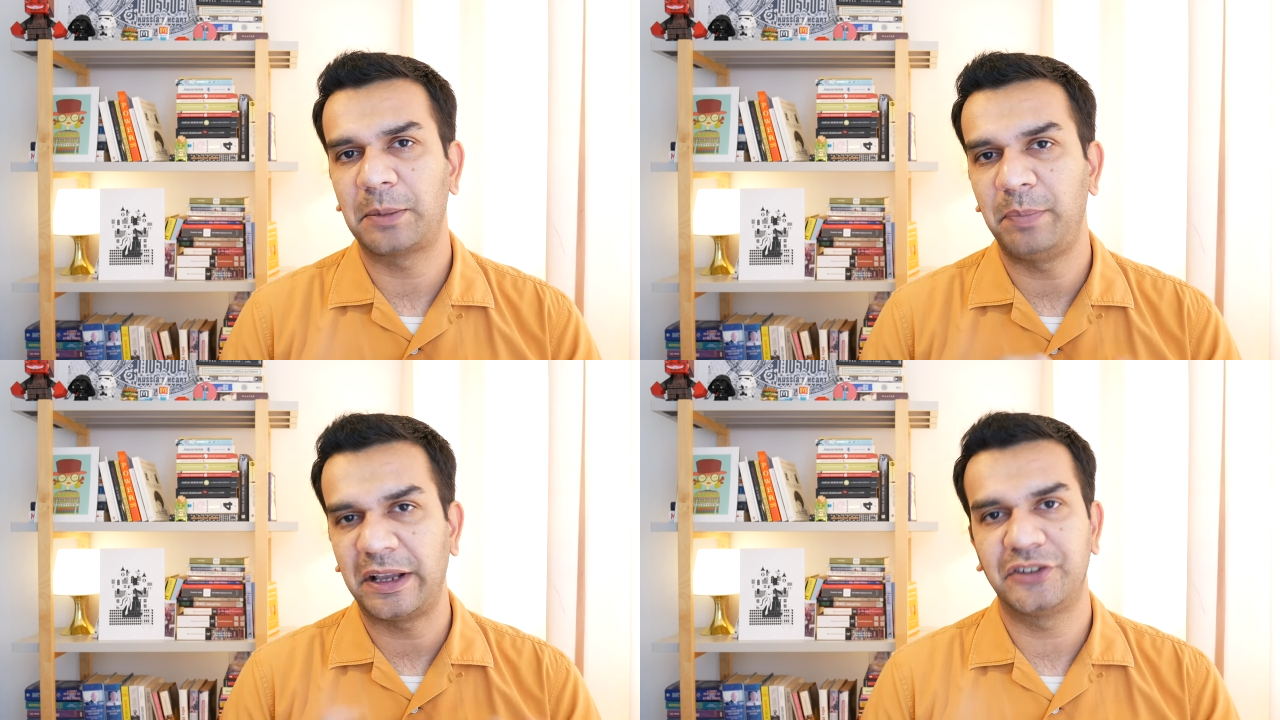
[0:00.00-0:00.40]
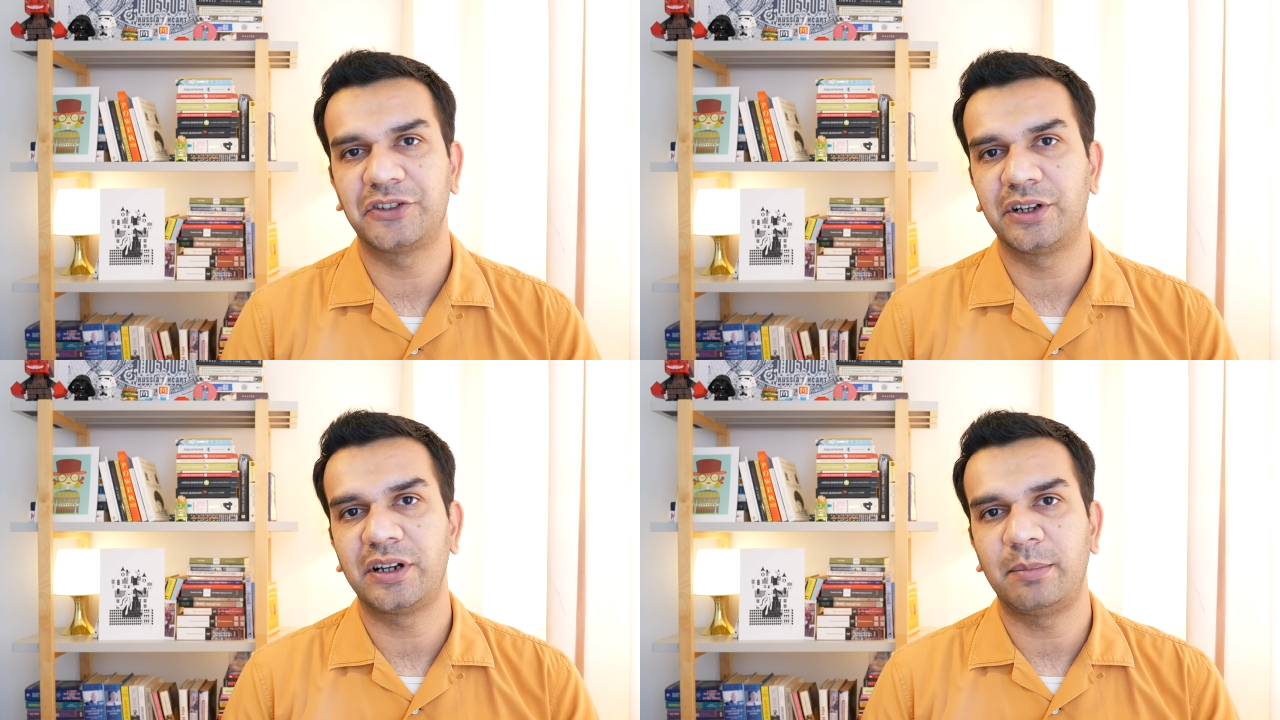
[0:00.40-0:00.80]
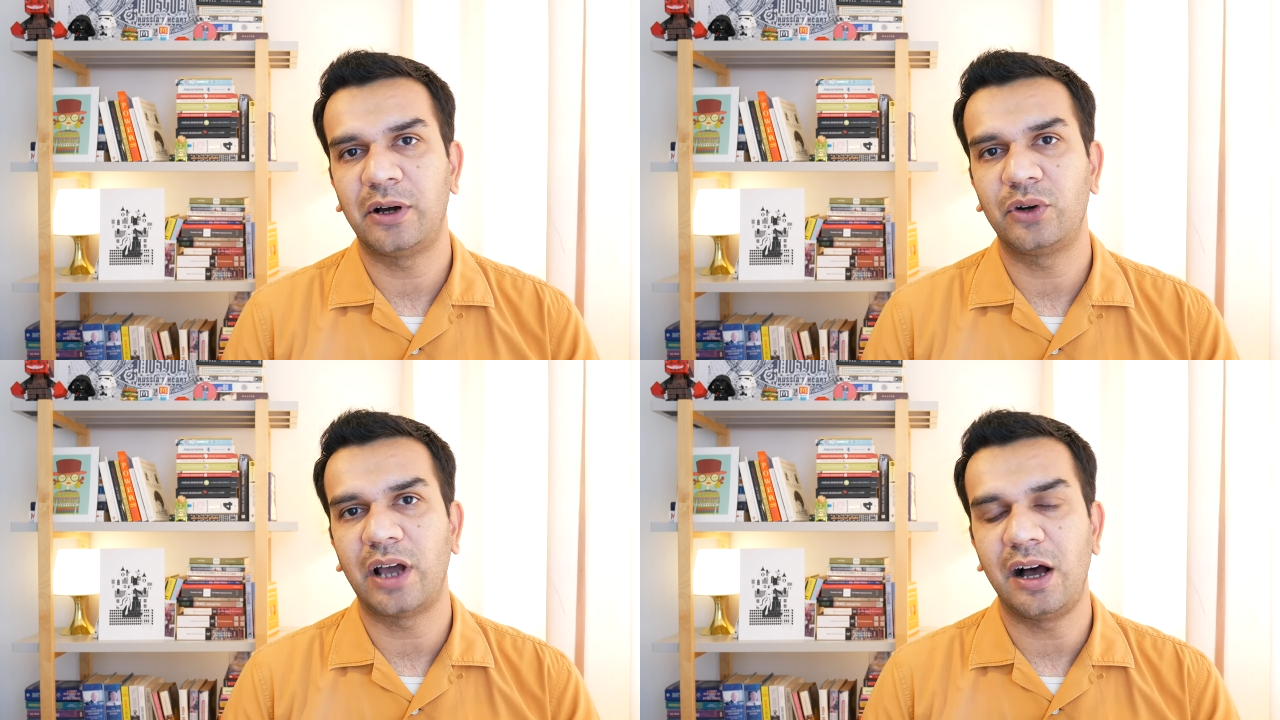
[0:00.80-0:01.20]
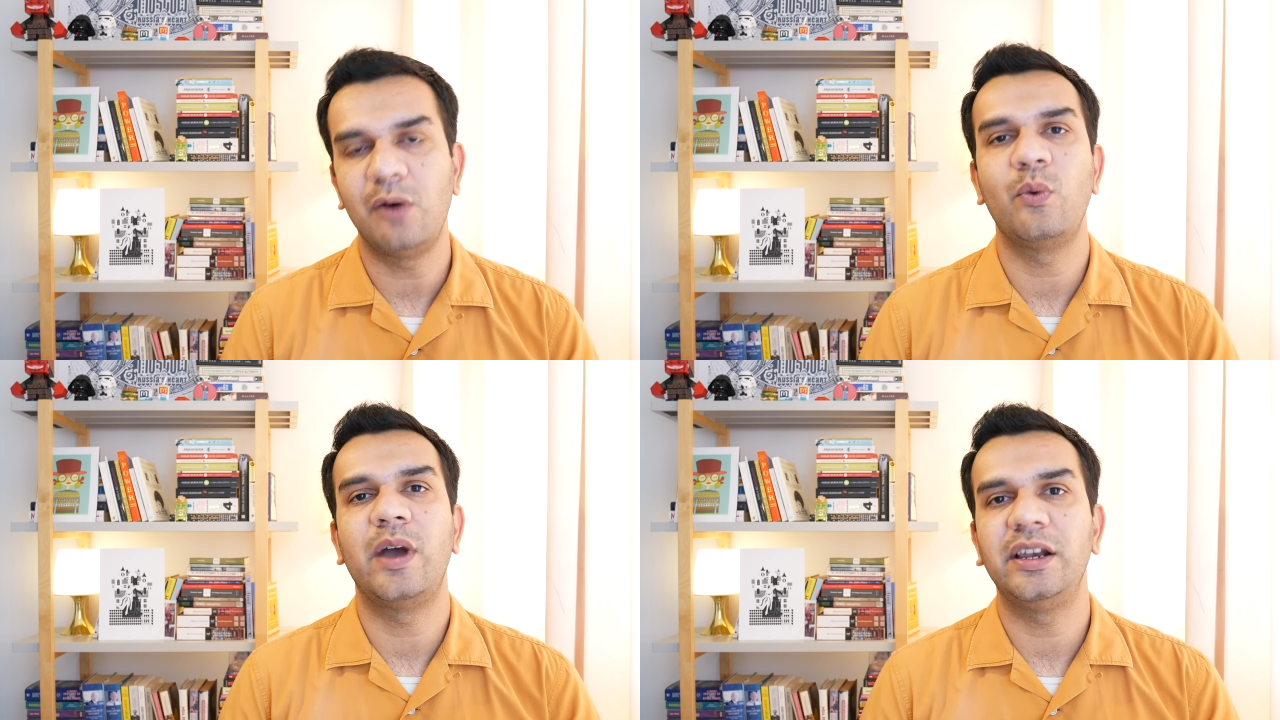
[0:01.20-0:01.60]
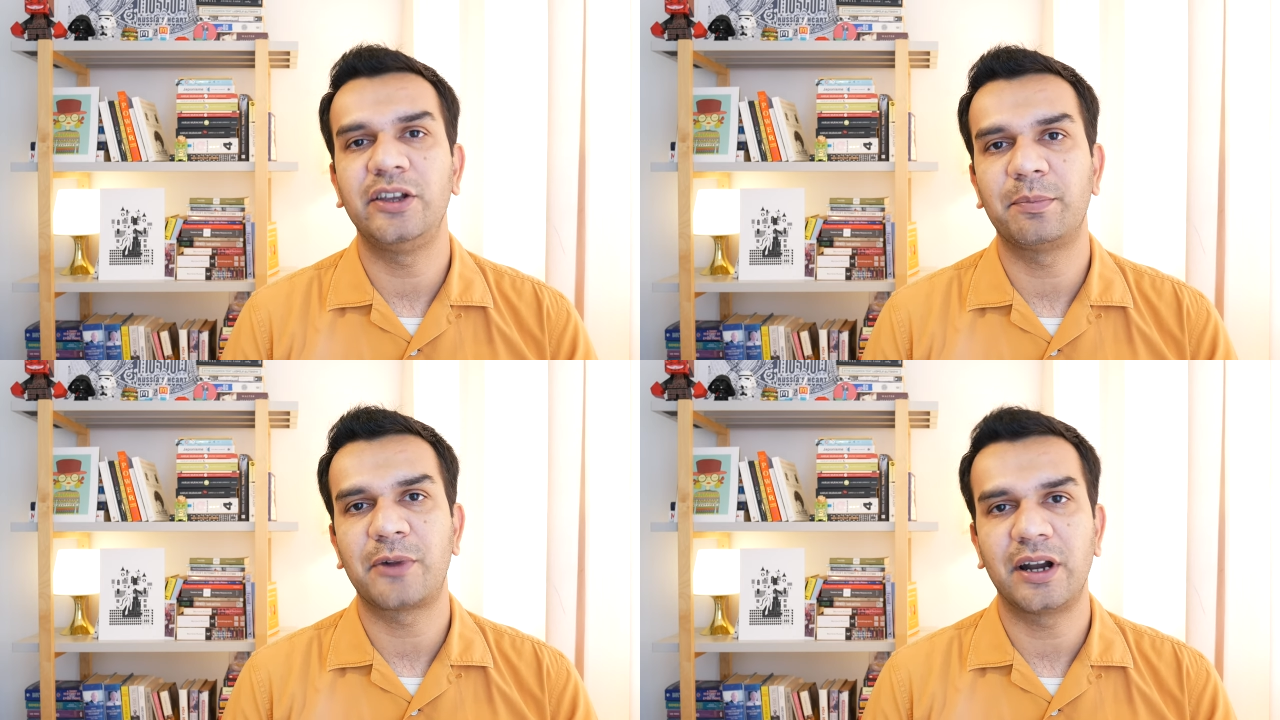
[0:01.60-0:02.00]
picture about how well
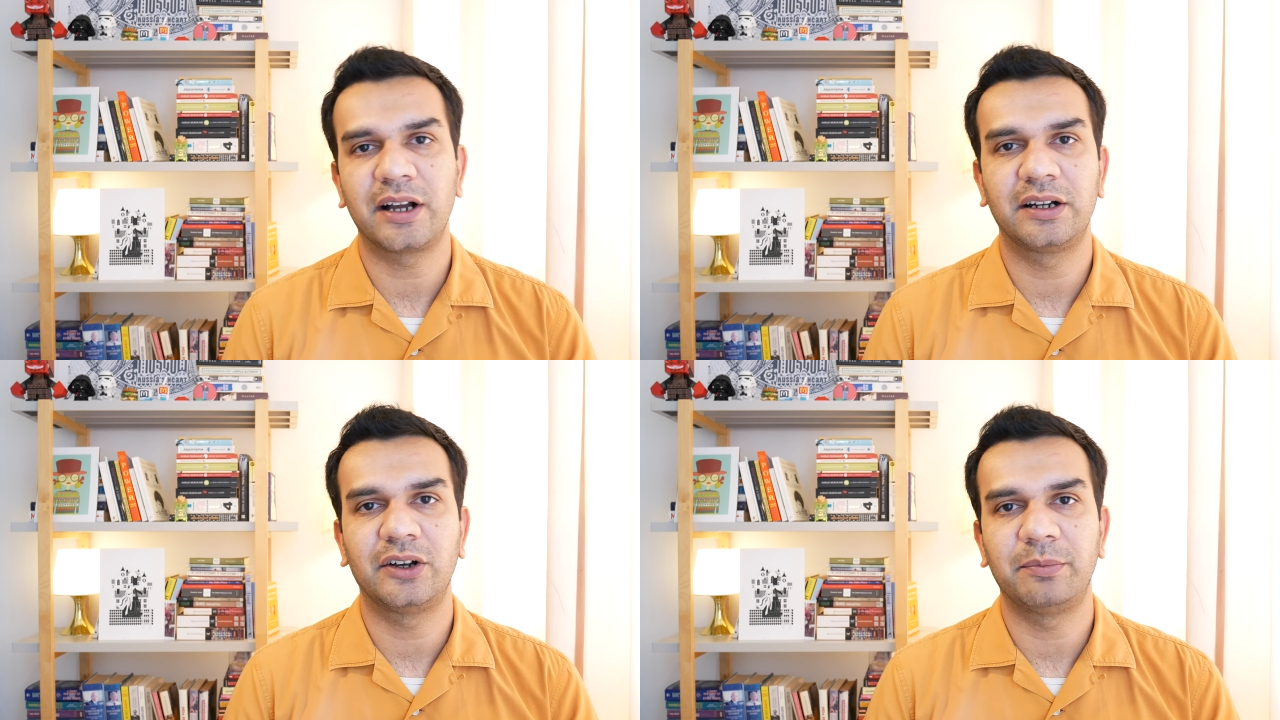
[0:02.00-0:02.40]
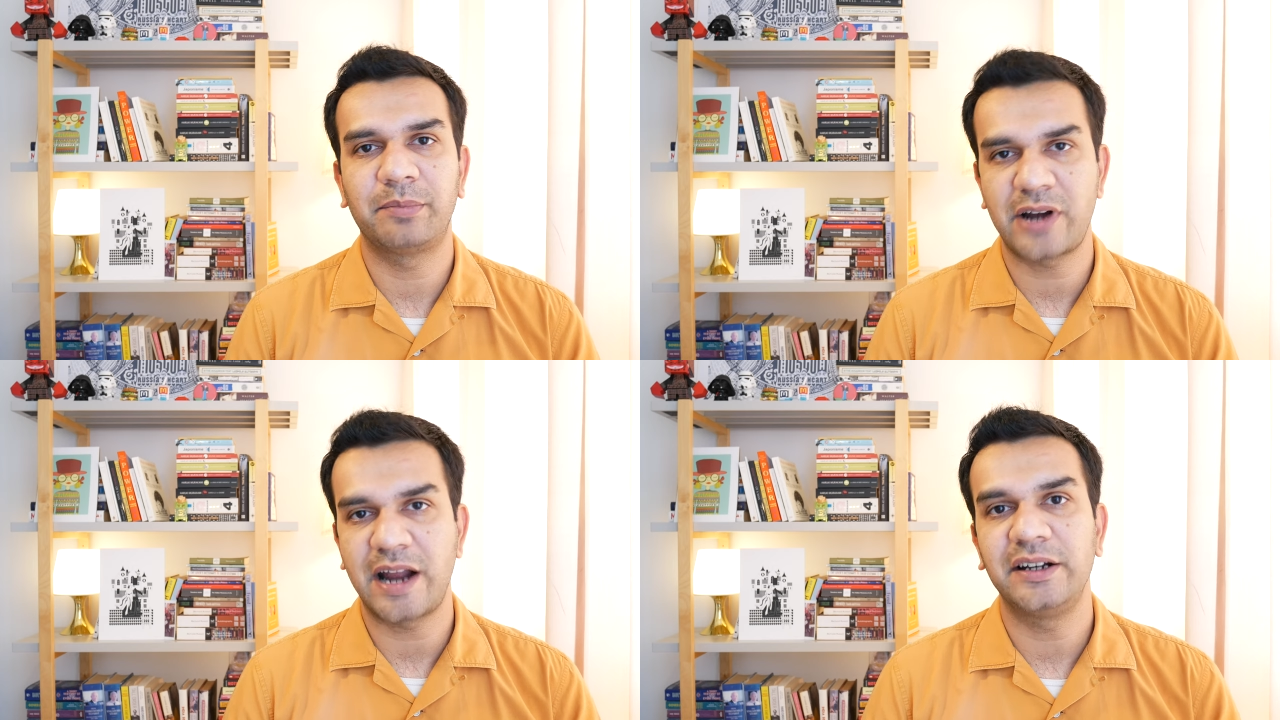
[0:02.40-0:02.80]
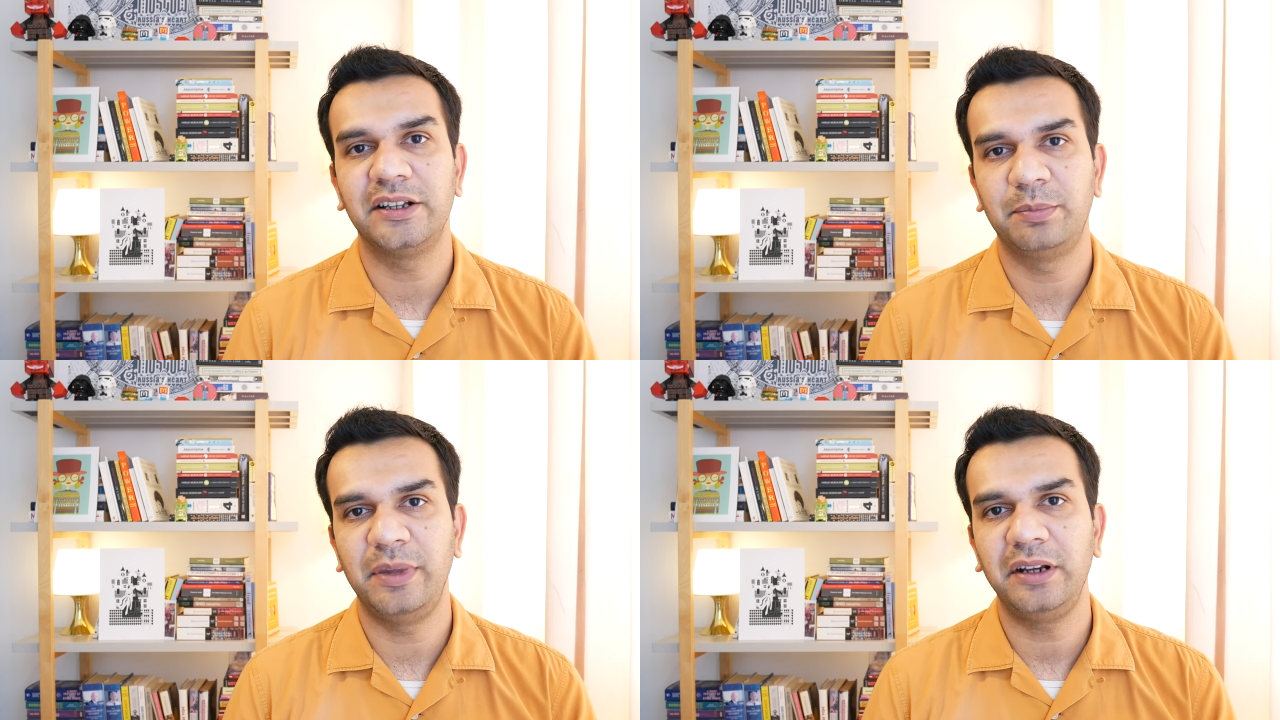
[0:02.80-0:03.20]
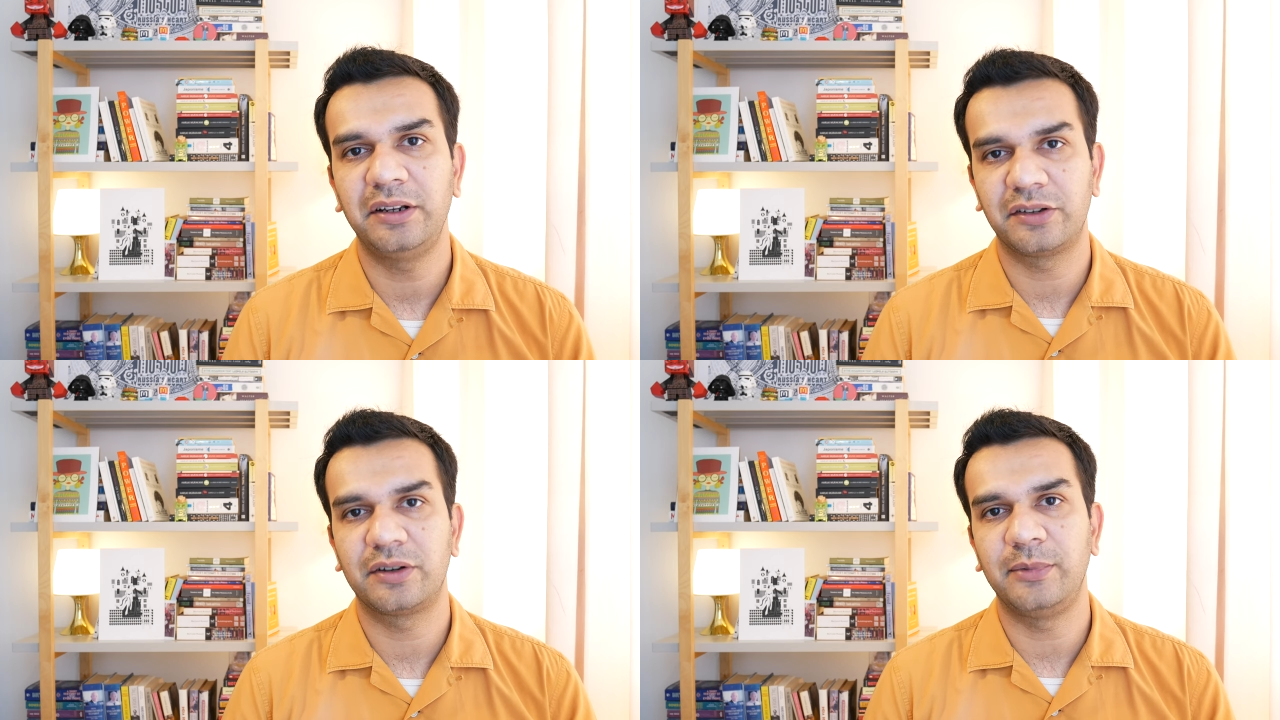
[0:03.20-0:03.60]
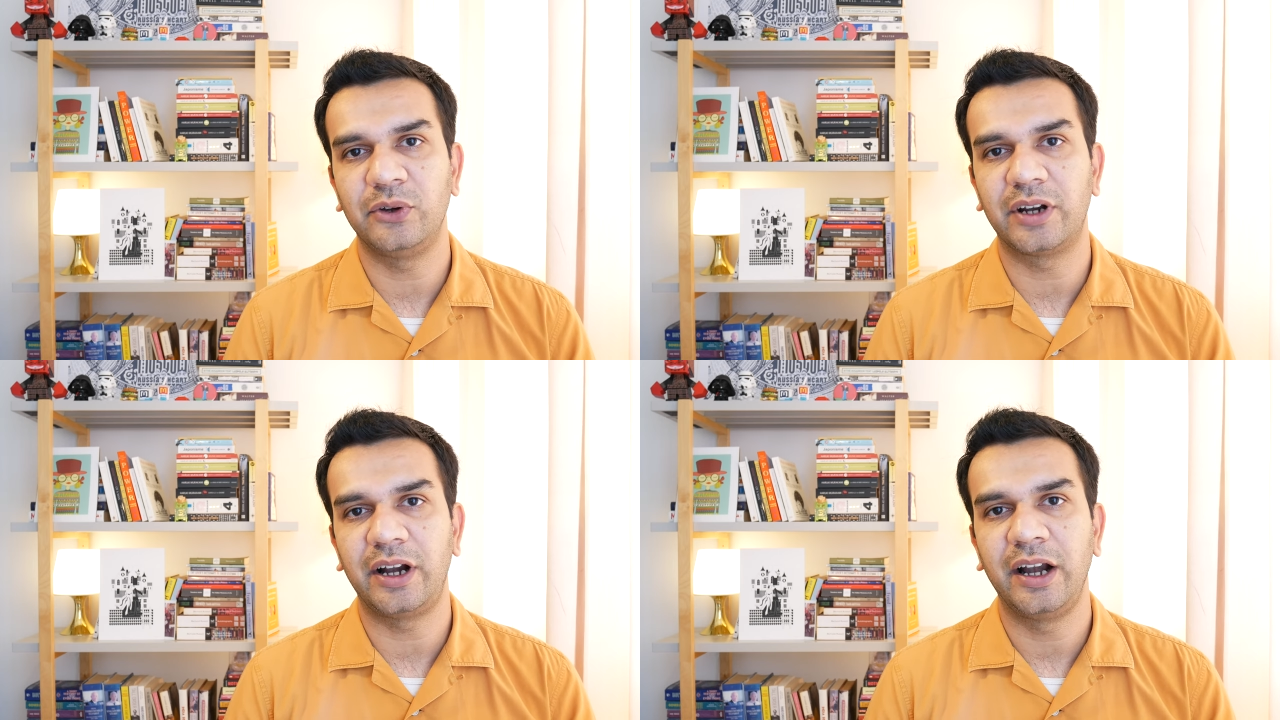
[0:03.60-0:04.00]
your product or brand is being
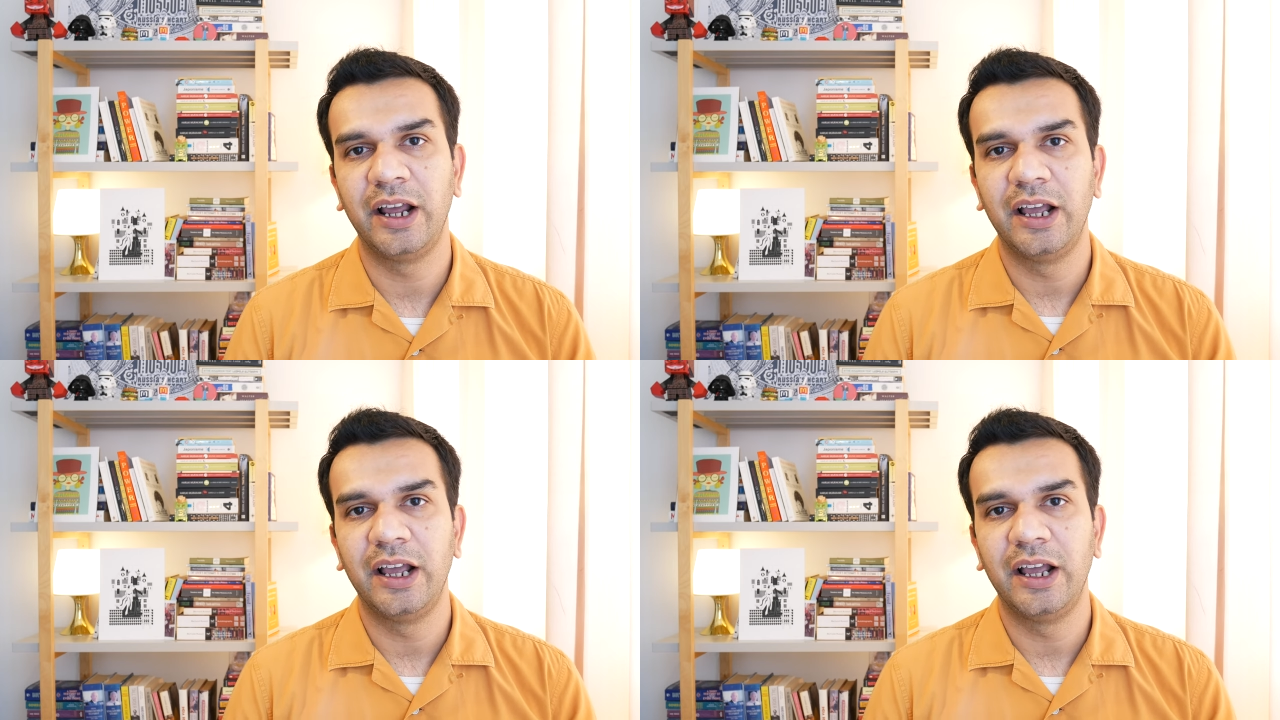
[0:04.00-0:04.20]
distributed.